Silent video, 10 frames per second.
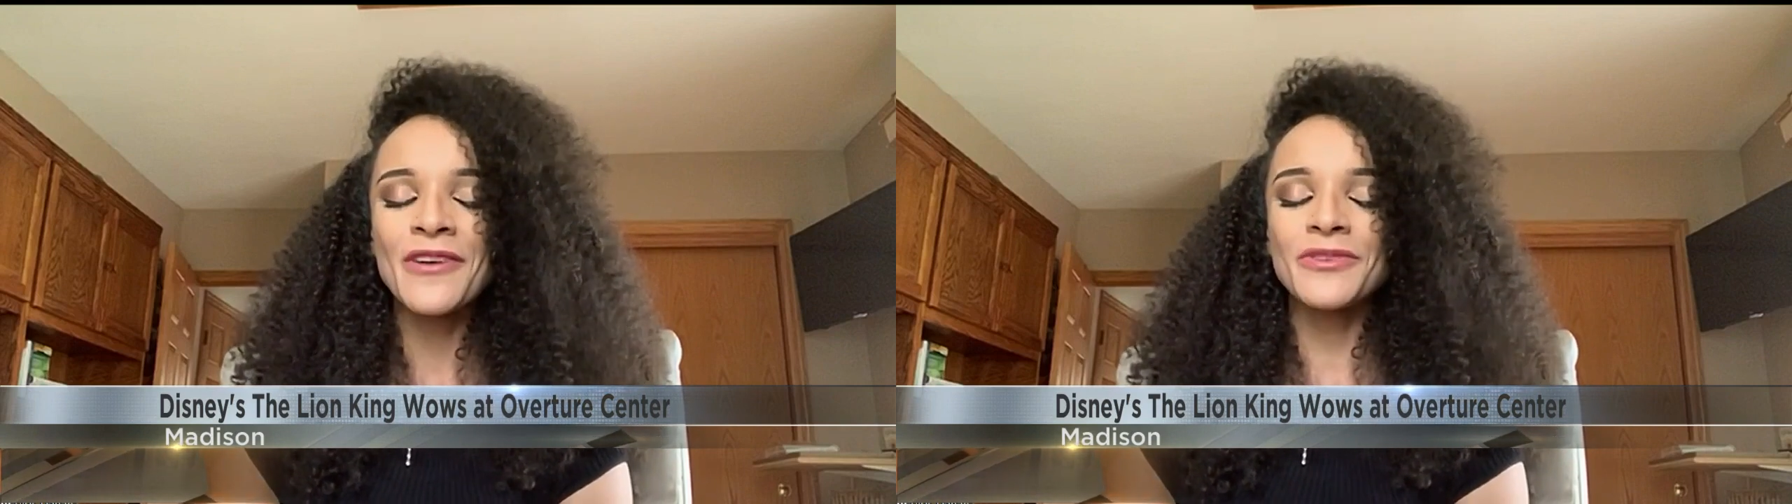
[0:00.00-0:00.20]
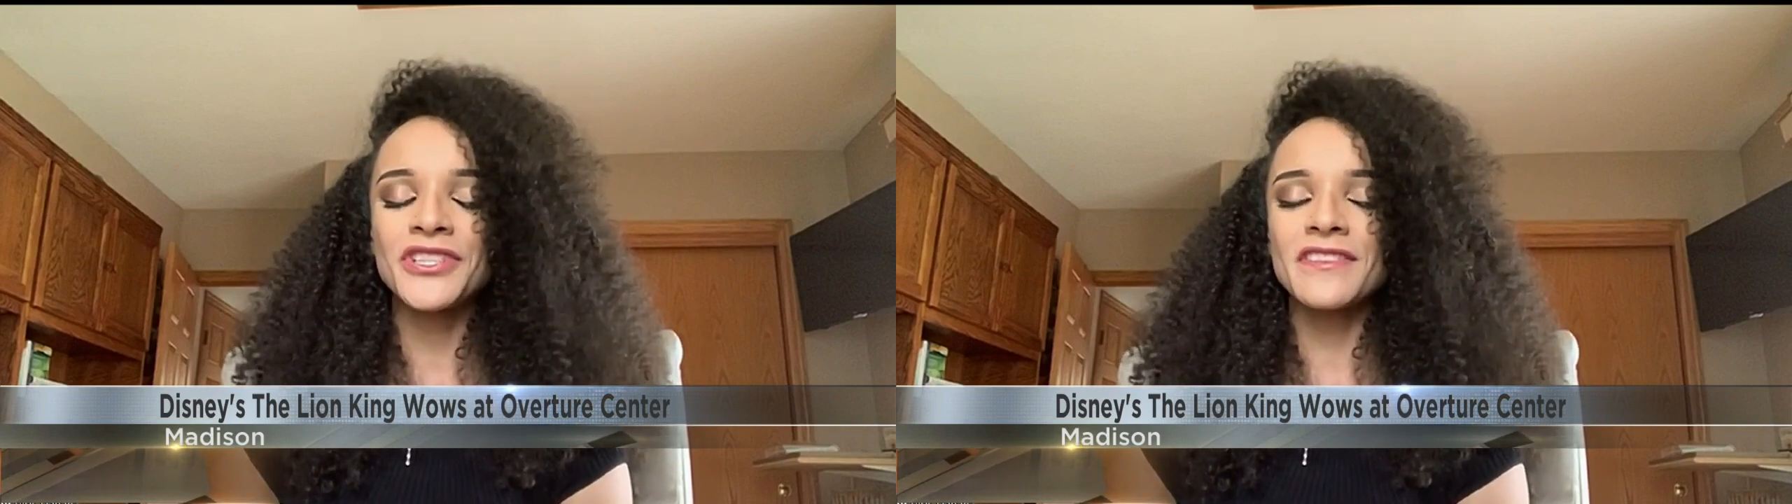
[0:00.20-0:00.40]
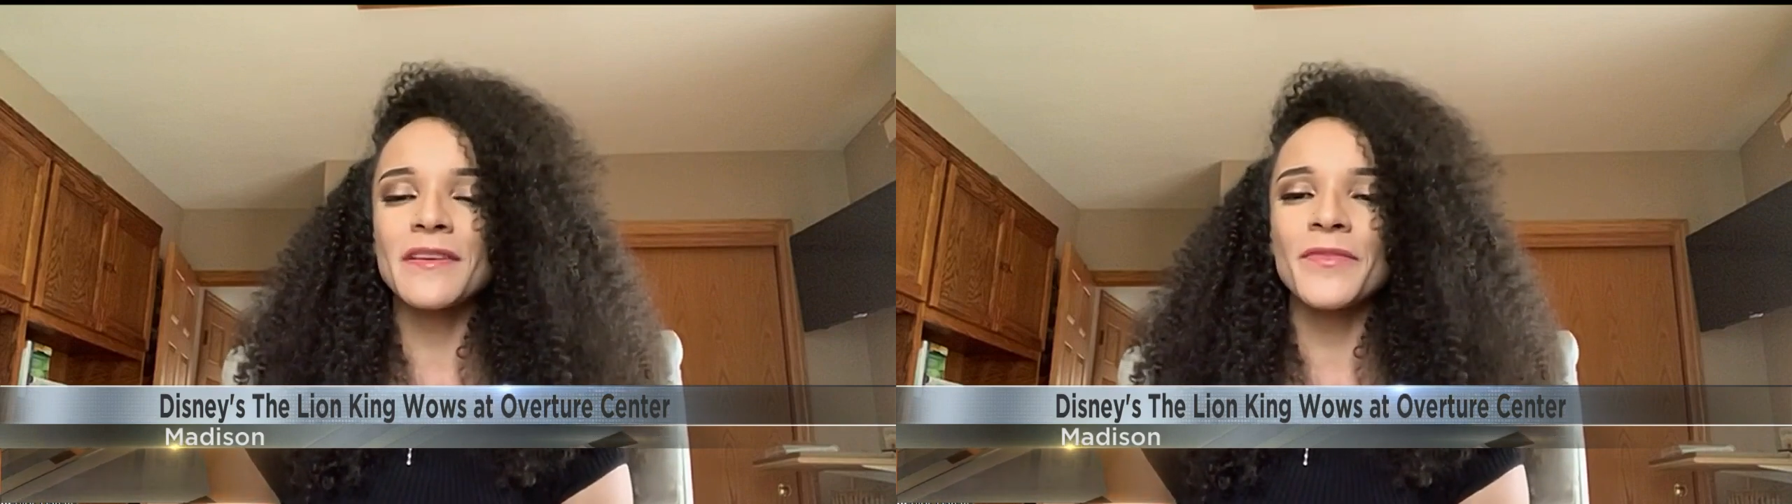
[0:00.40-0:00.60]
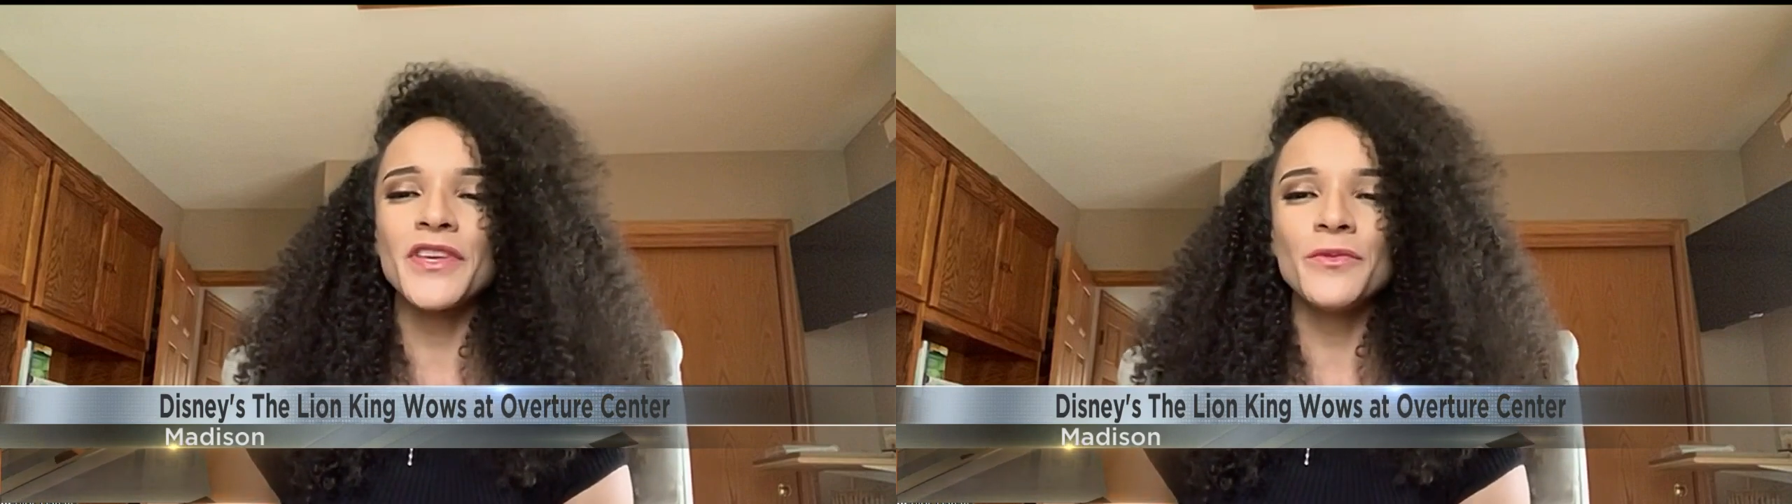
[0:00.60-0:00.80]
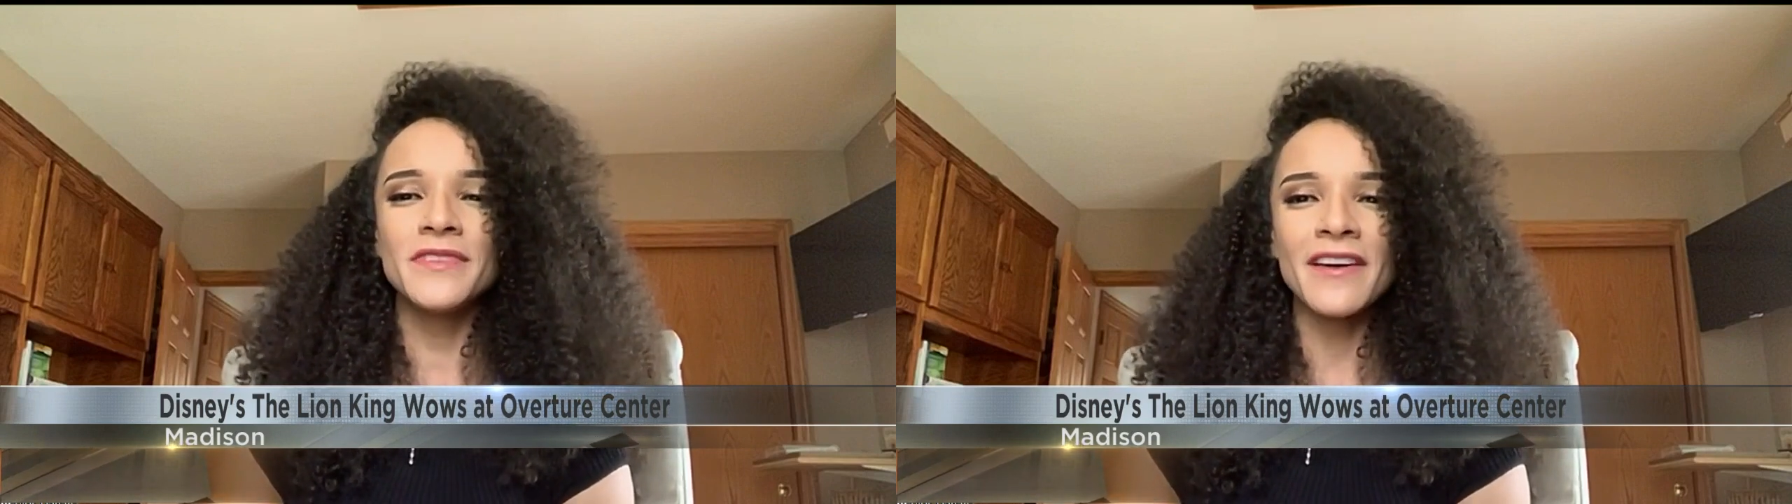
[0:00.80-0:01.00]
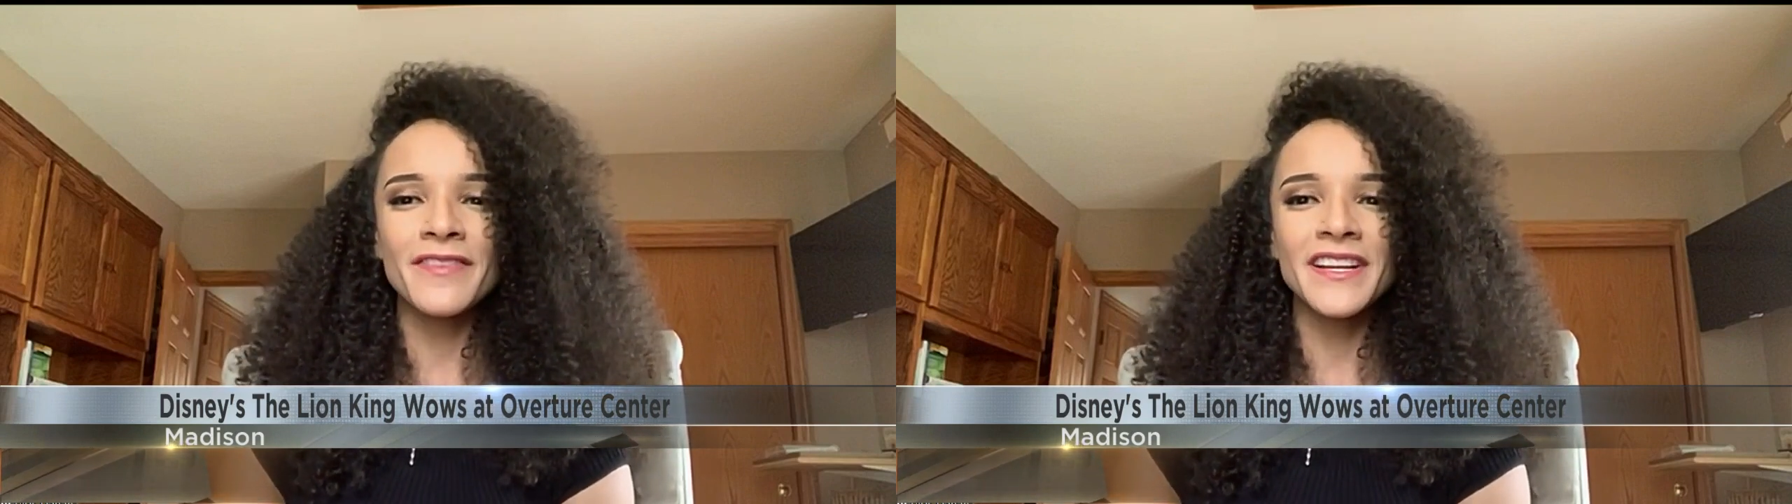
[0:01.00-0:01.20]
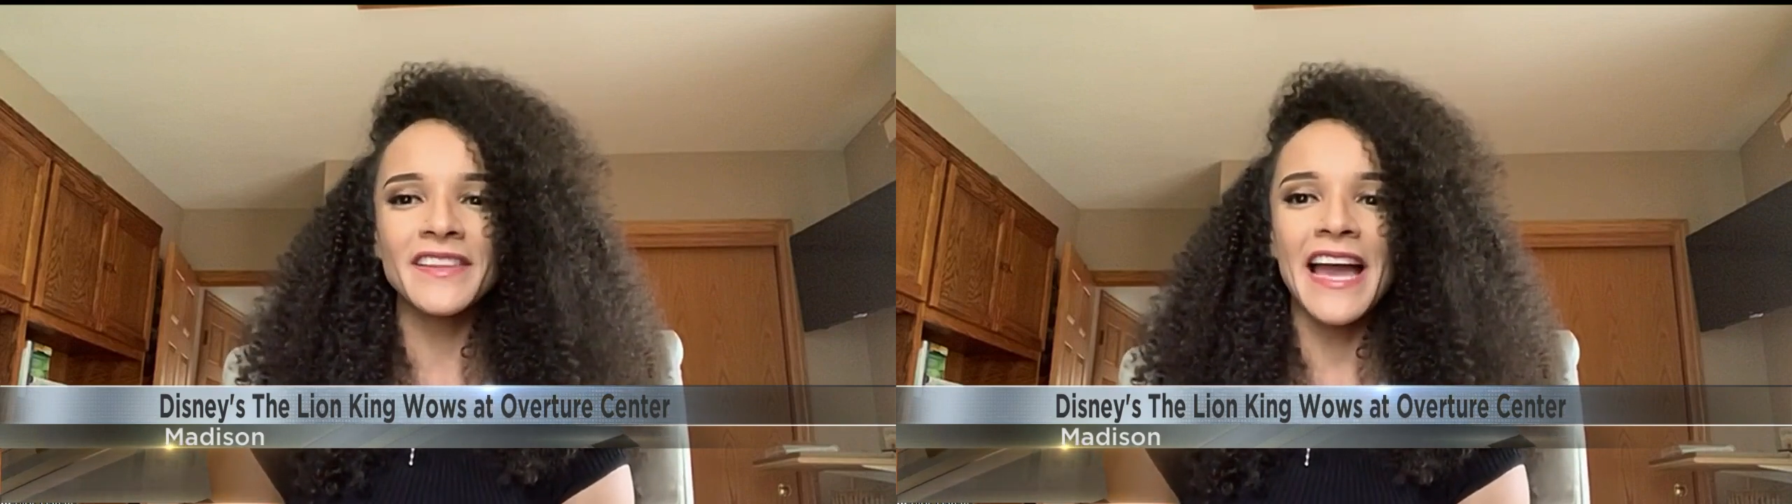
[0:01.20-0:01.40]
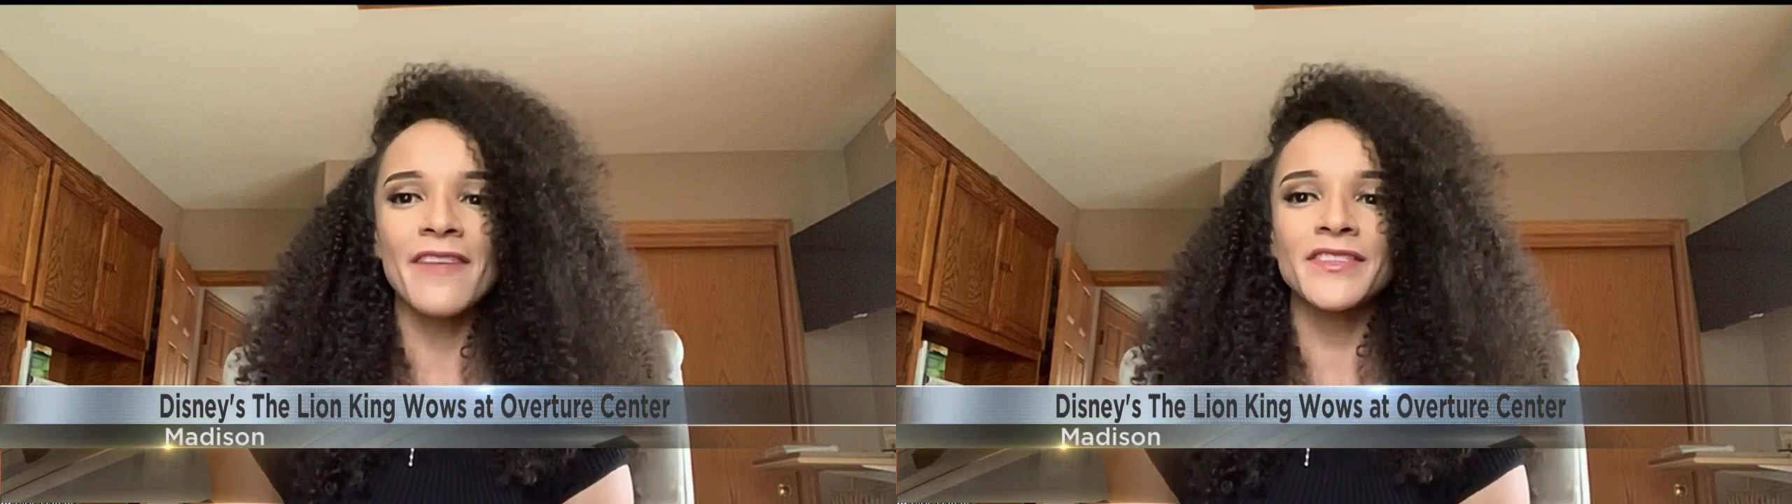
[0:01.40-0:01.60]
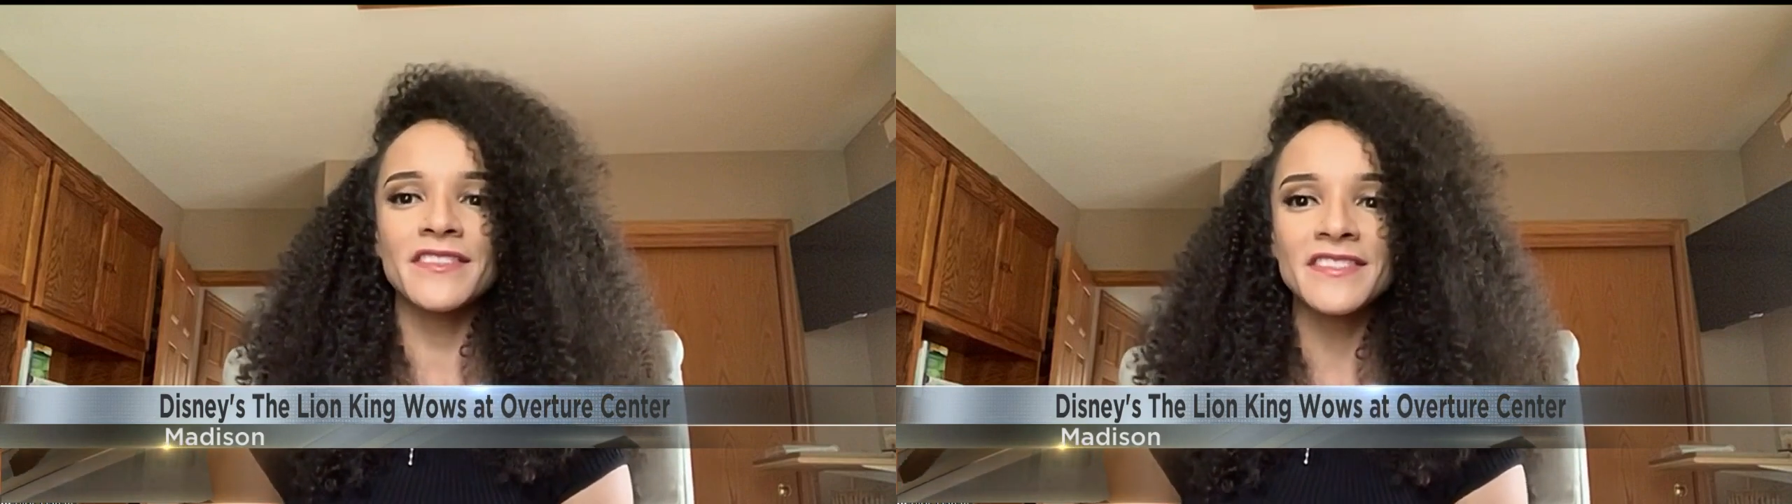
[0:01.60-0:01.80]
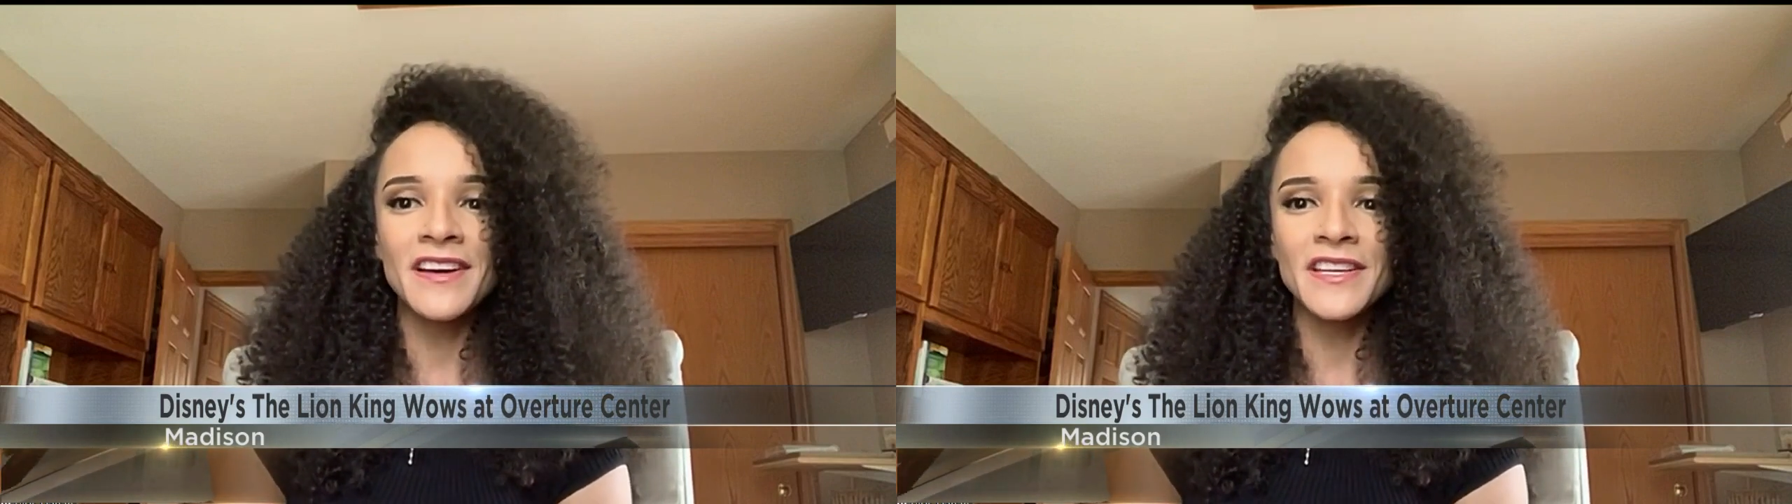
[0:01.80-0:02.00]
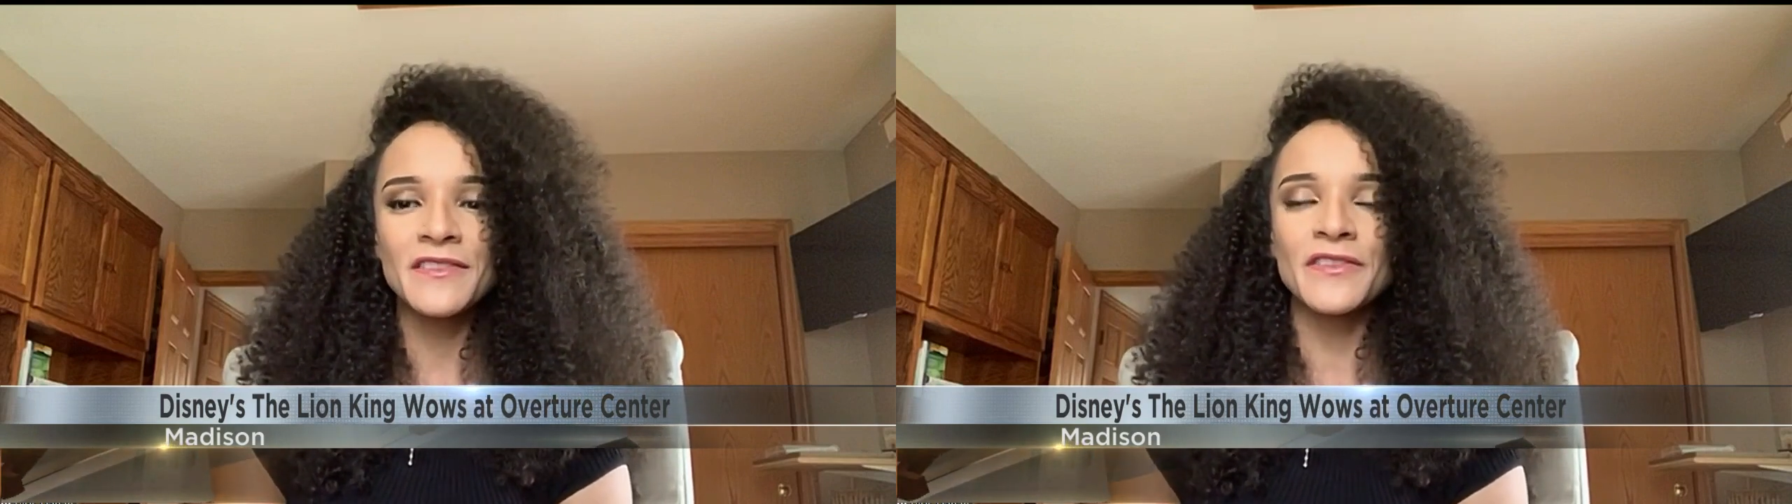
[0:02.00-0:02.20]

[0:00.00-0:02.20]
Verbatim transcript: which is something you definitely have to study.